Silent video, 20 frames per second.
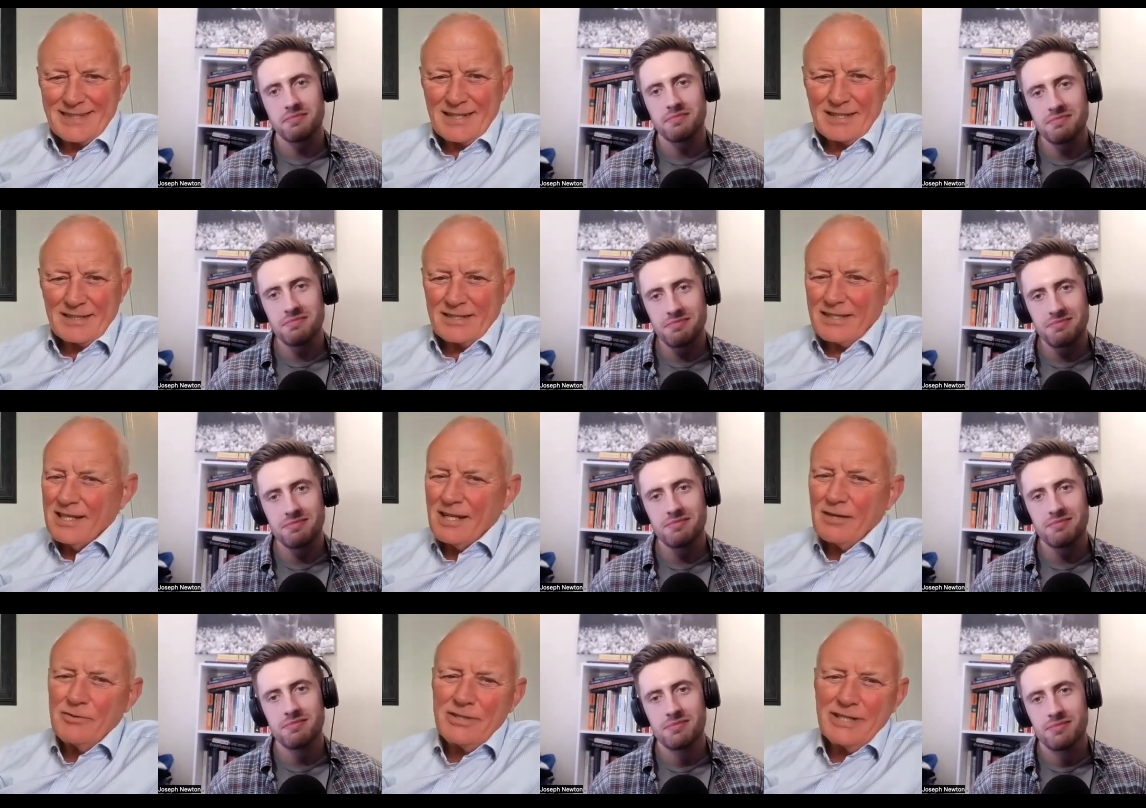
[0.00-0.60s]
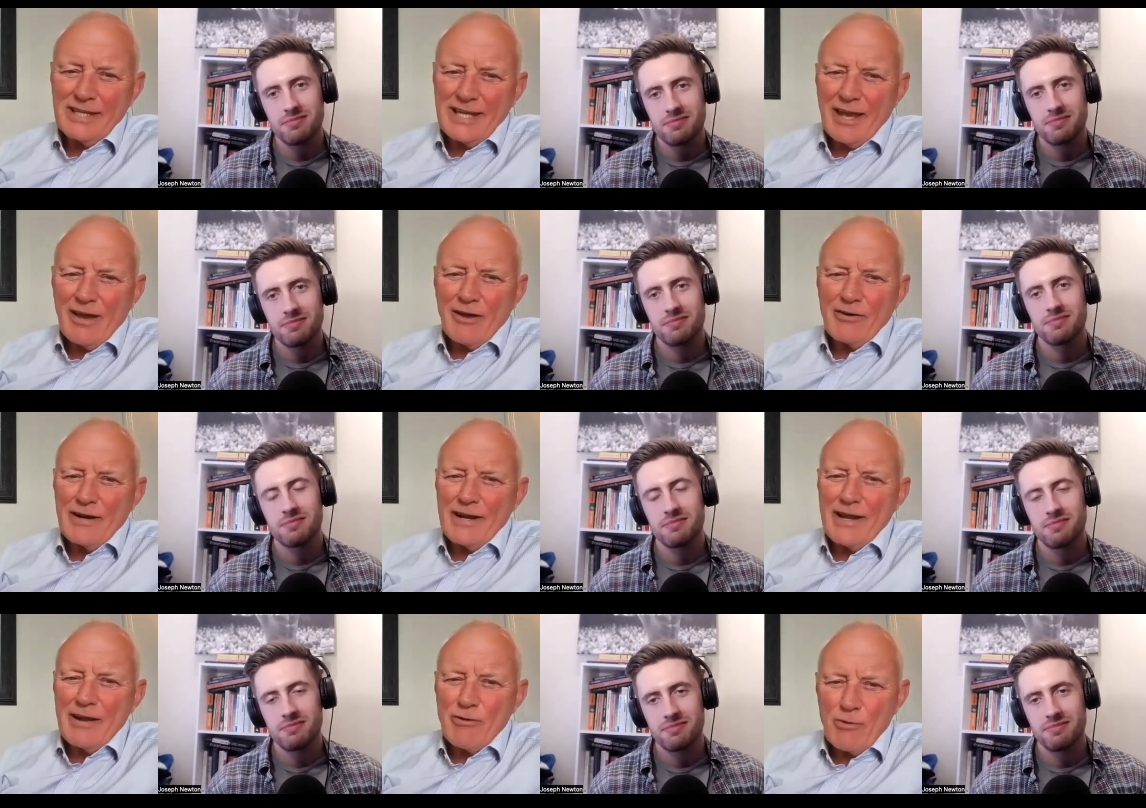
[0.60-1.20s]
Speaker 1: You know when you get on an
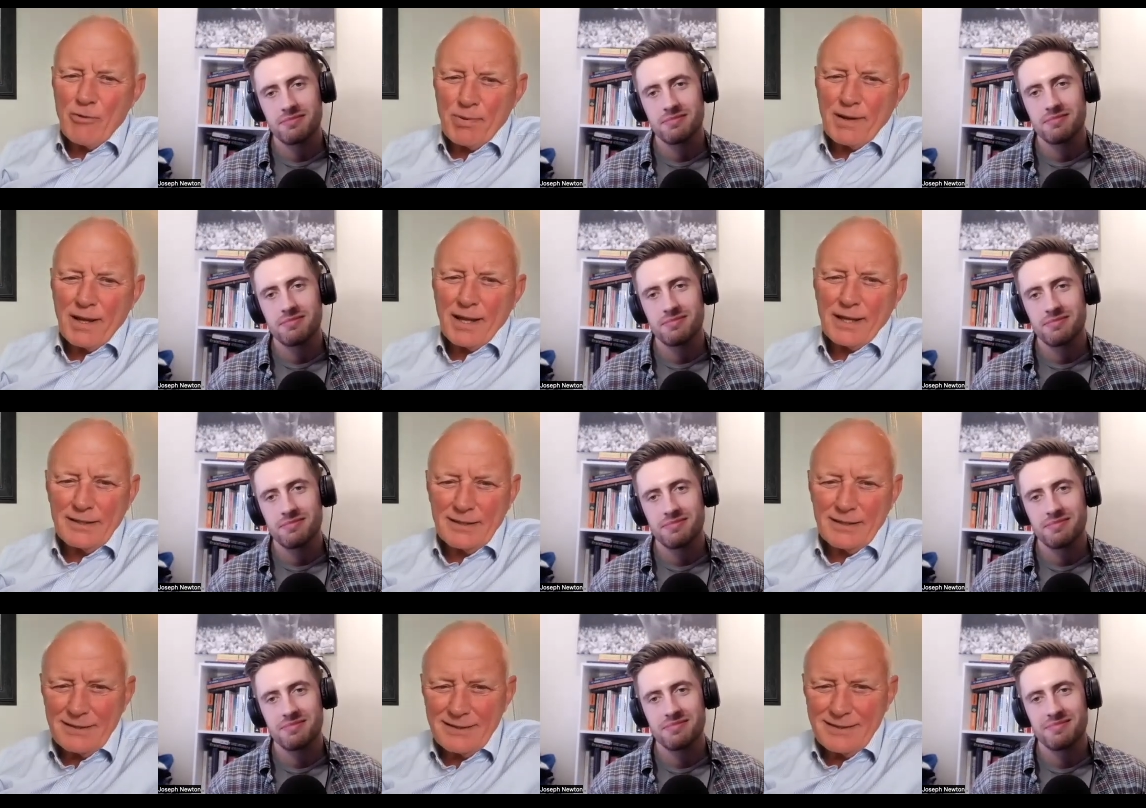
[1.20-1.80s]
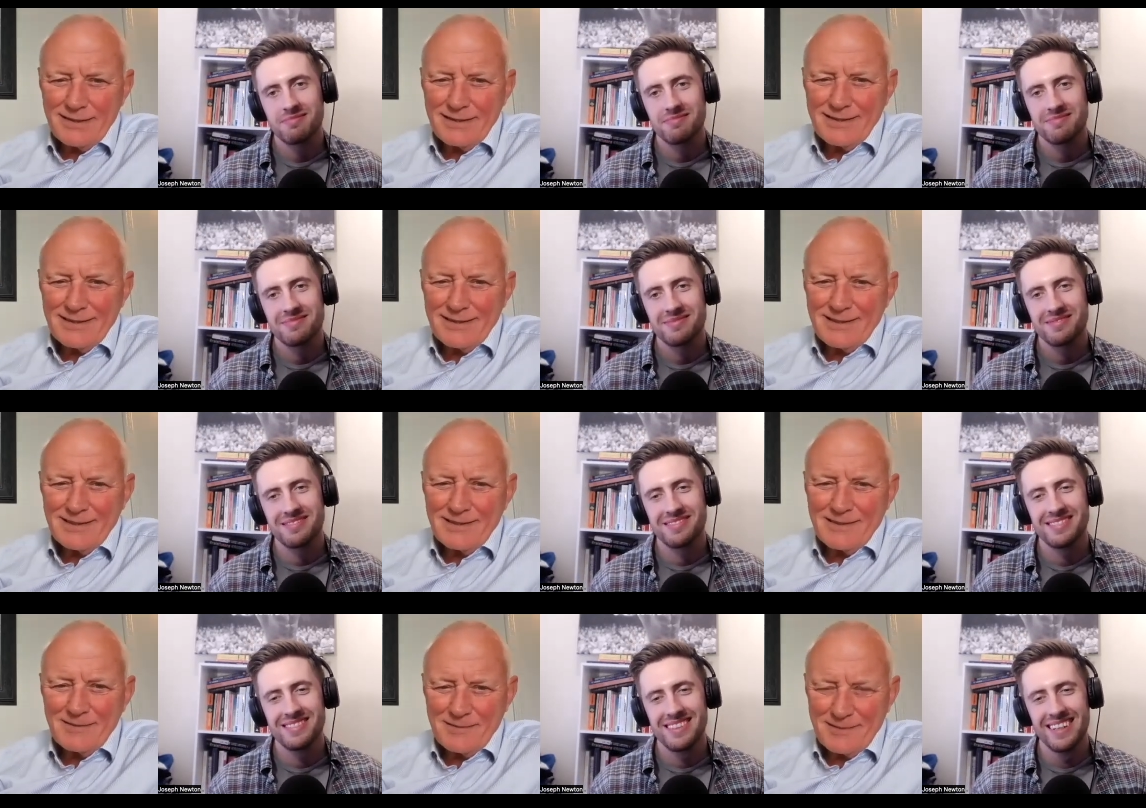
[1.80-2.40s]
aeroplane,
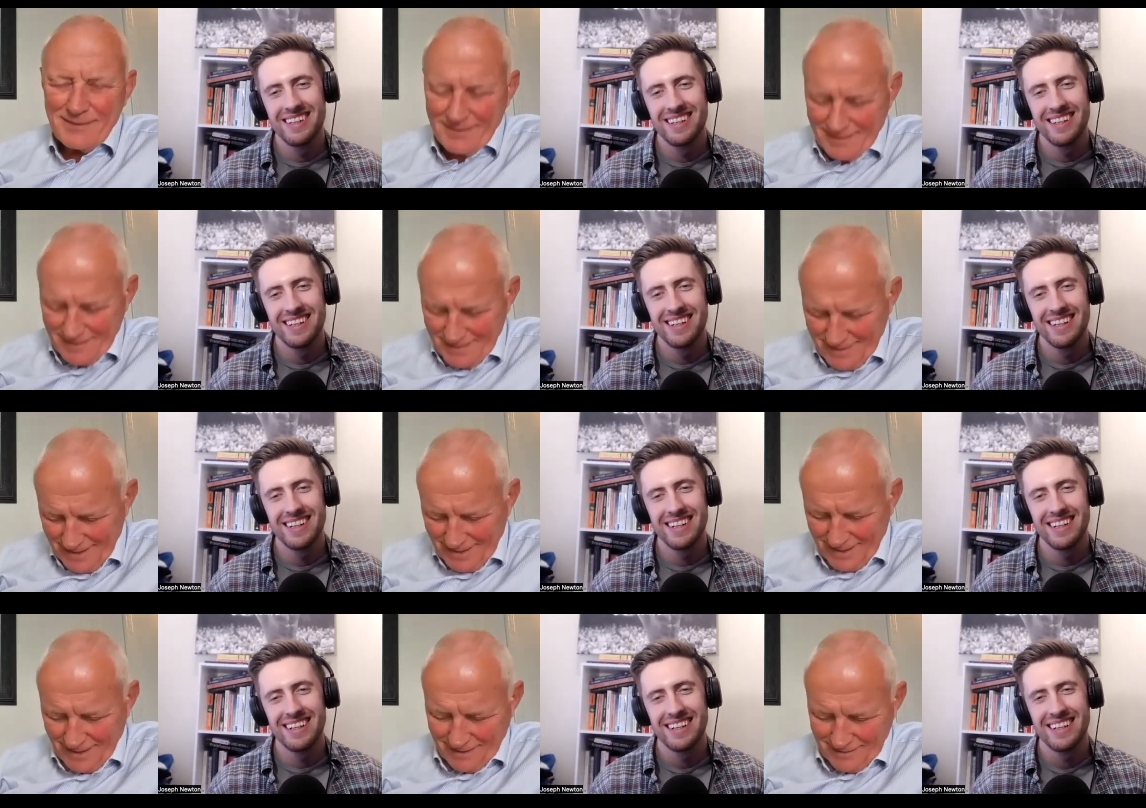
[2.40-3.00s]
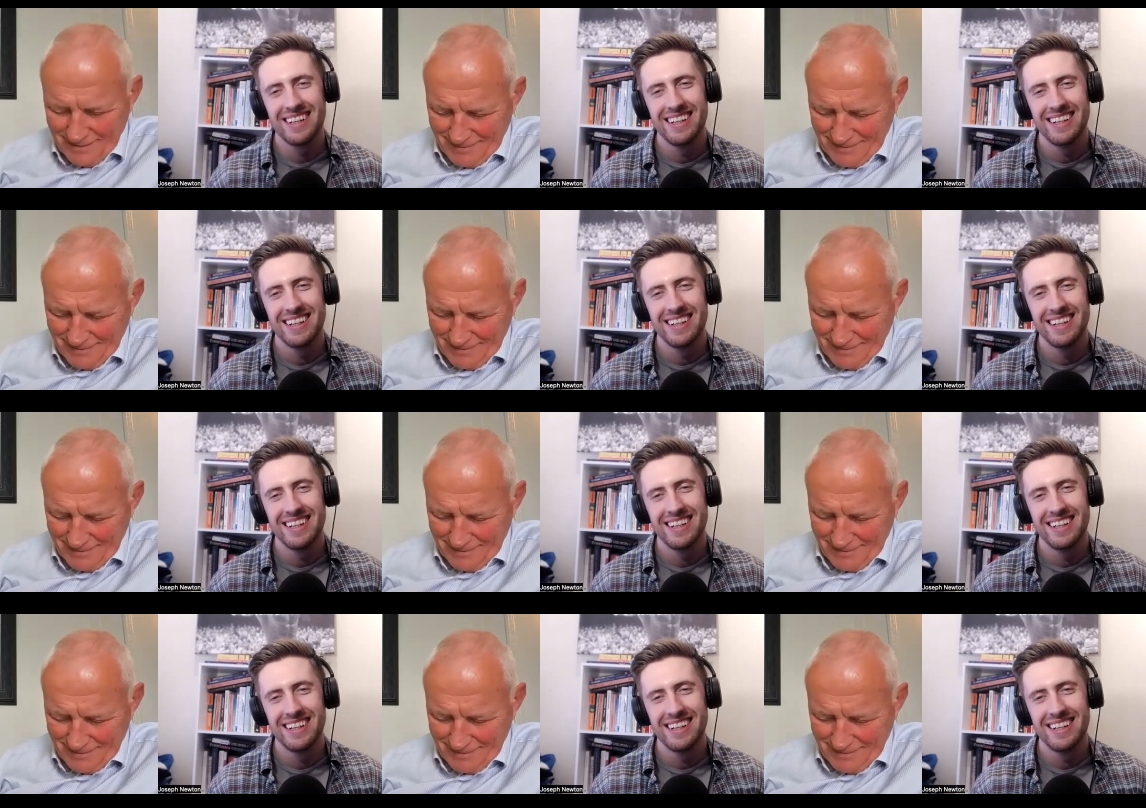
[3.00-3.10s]
you know,